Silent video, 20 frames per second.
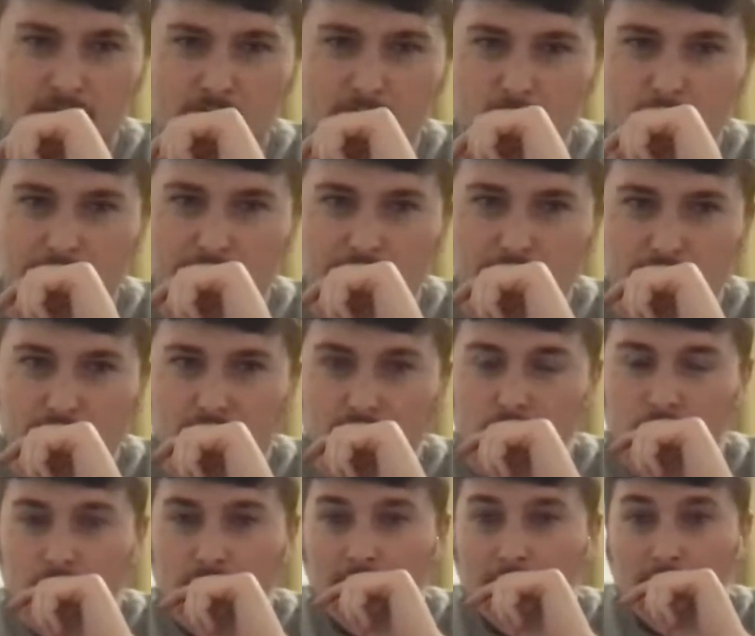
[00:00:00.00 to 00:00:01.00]
we
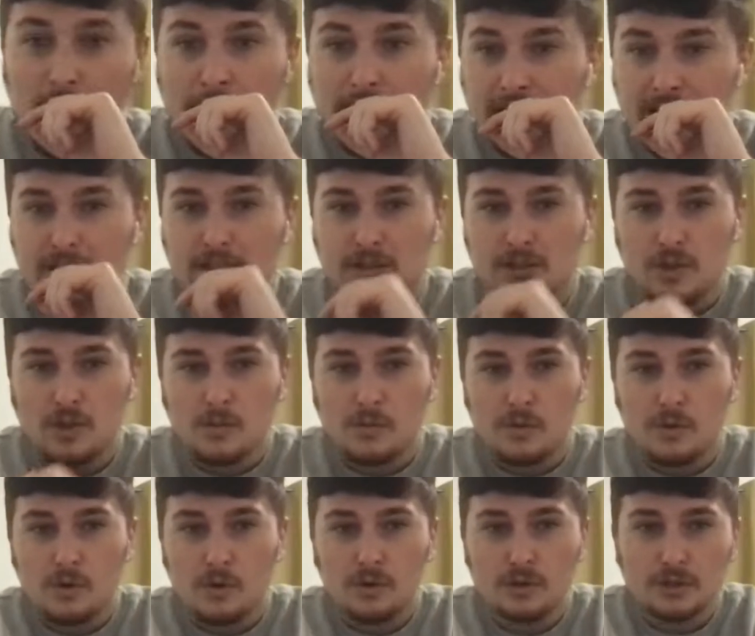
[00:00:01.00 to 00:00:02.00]
saw how many
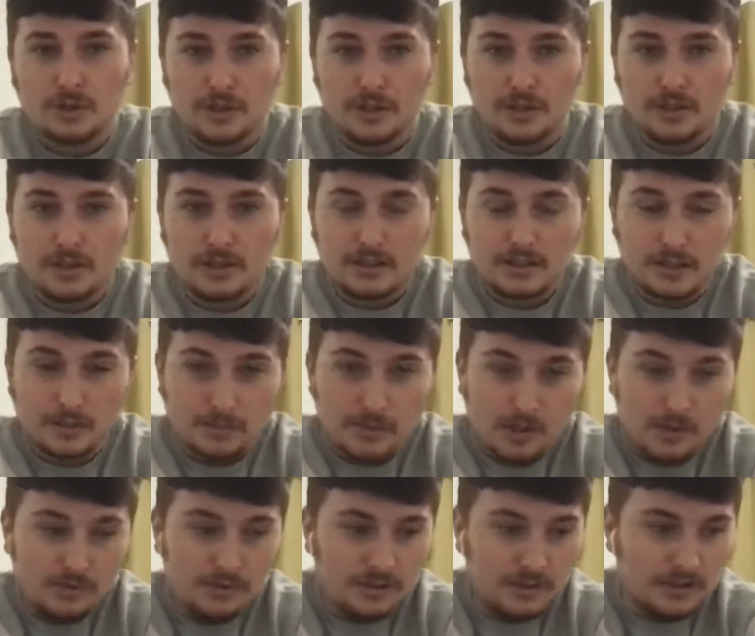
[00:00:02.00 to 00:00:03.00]
Stockport took to
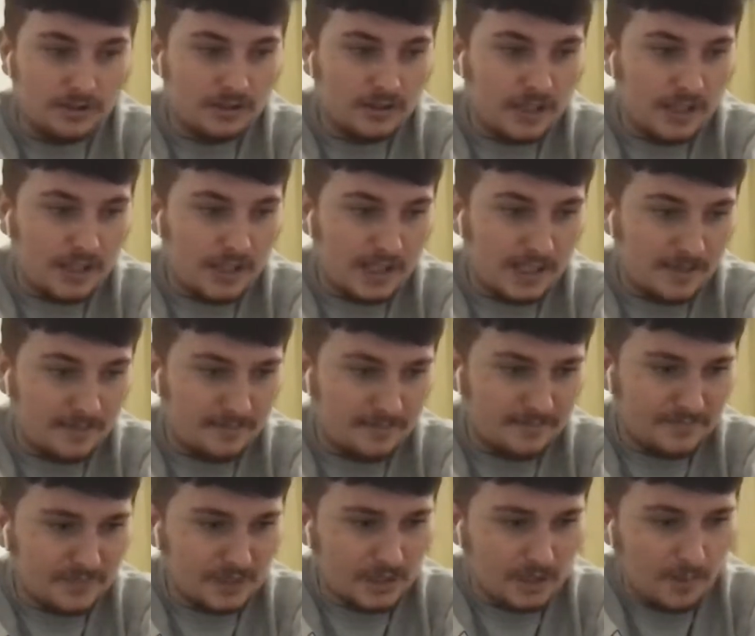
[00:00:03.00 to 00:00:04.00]
Bolton,
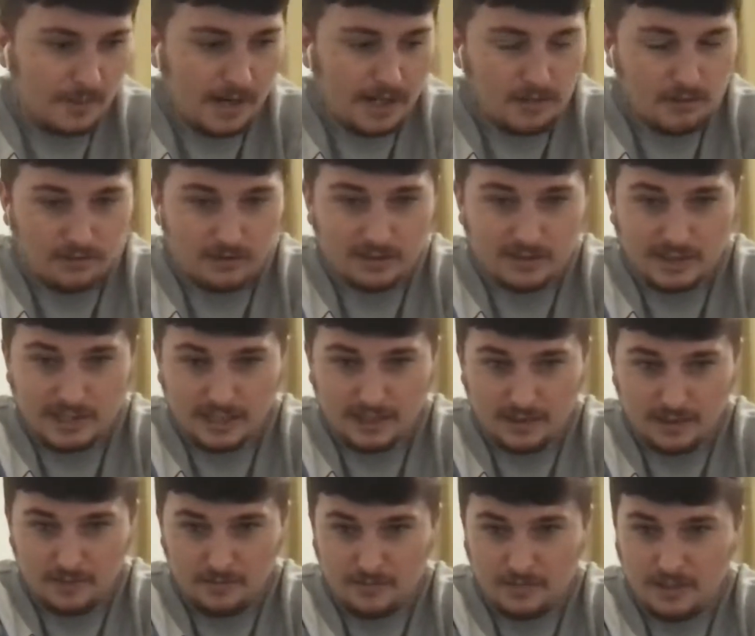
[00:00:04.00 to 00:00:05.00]
to the Macron
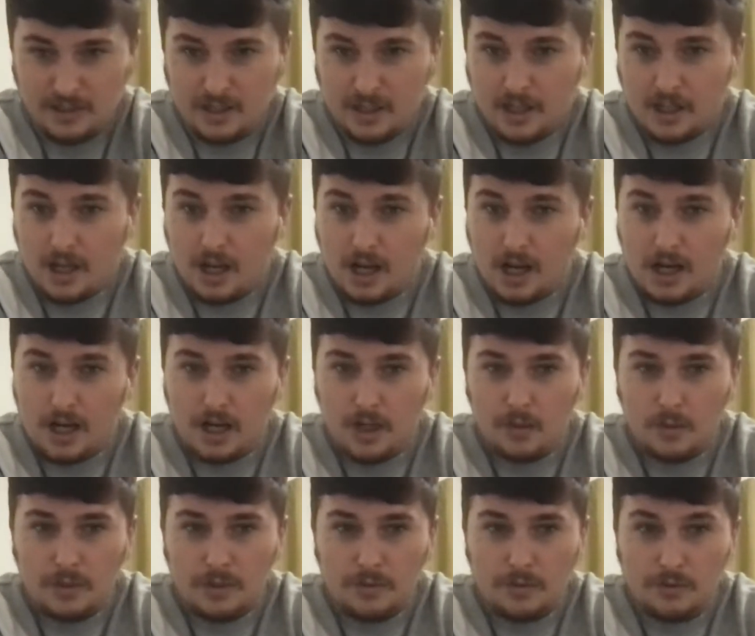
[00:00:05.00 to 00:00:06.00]
Stadium,
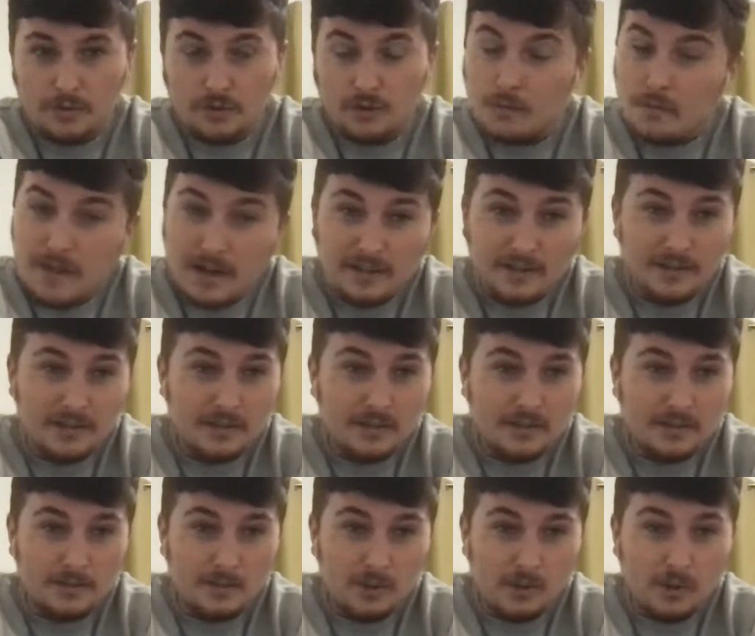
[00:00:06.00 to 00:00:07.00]
which was tremendous
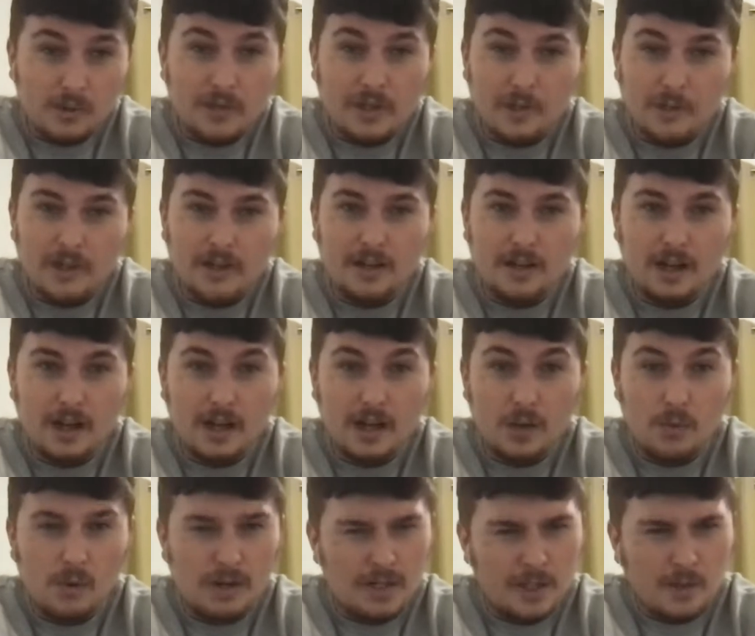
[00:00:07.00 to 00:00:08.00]
support. They went
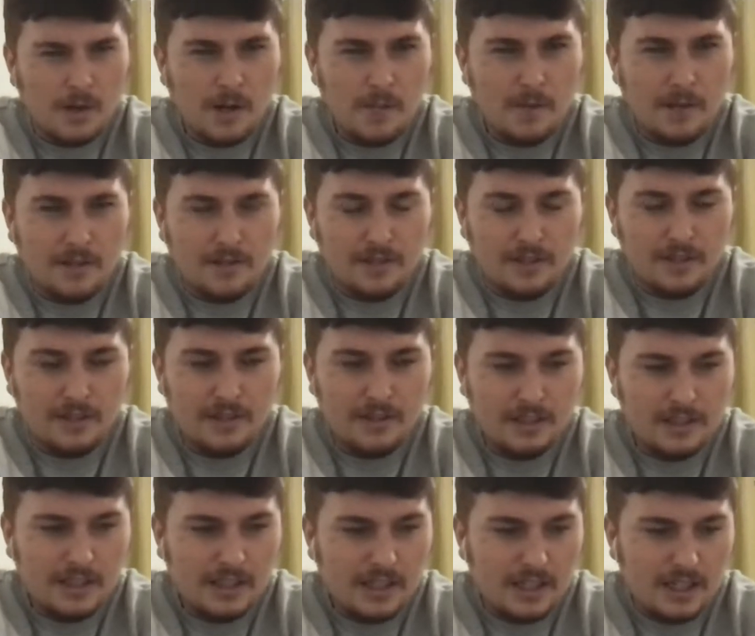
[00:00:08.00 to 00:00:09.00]
1-0 up, I think,
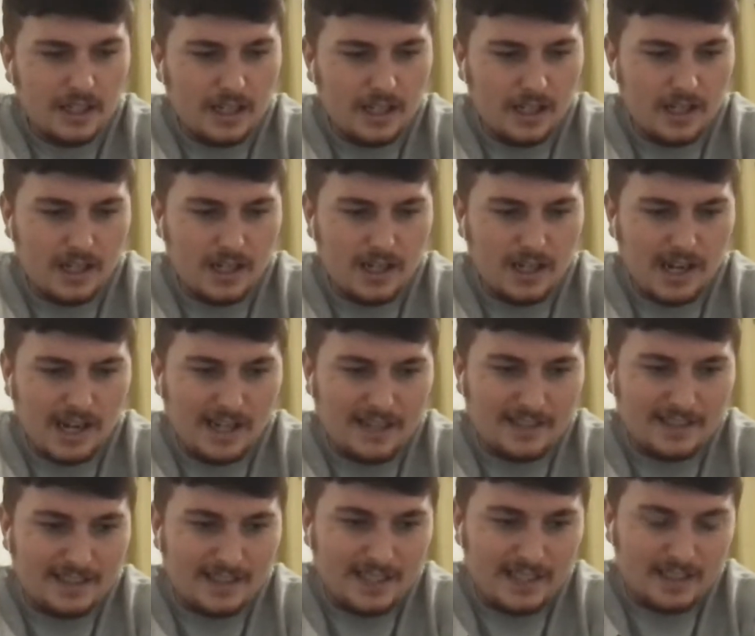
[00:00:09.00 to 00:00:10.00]
and
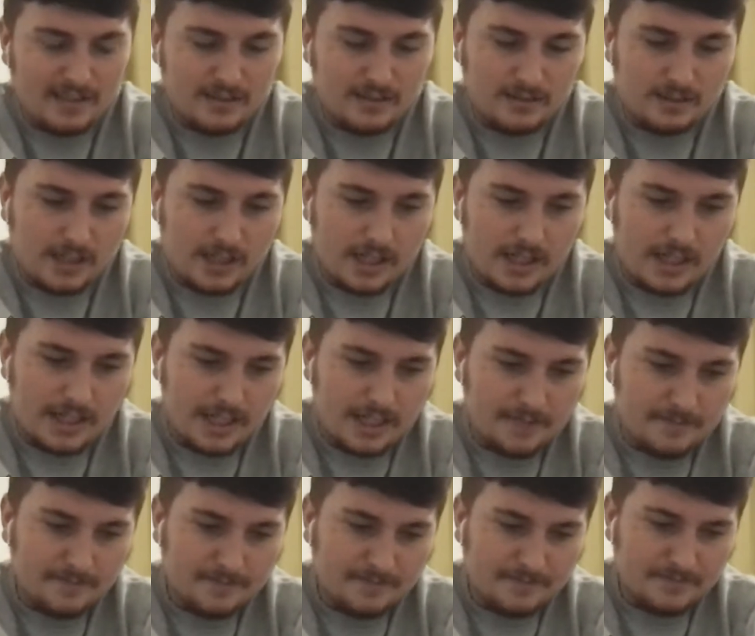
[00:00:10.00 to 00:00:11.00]
then
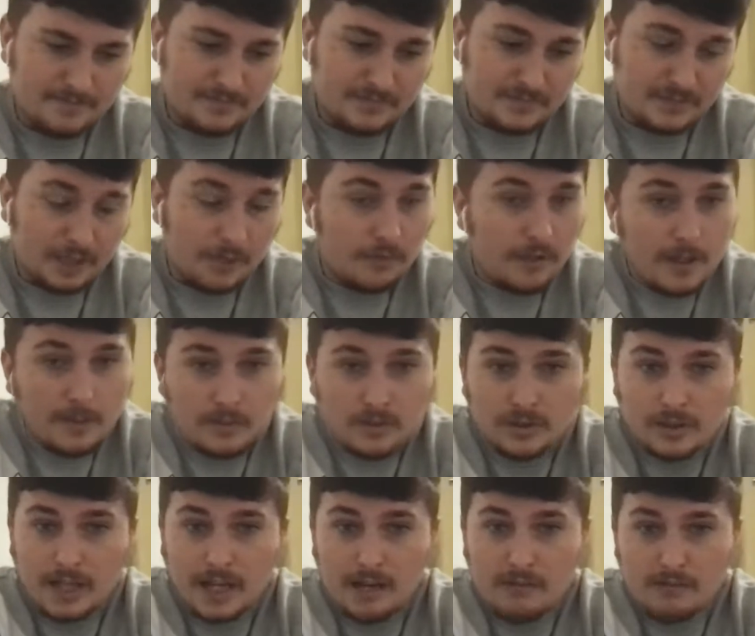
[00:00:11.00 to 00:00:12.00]
they were able
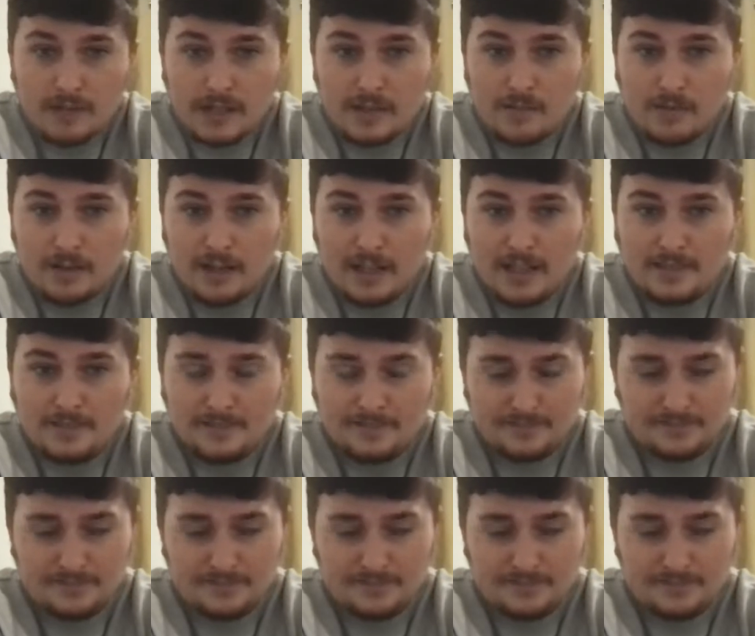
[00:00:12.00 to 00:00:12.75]
to get a replay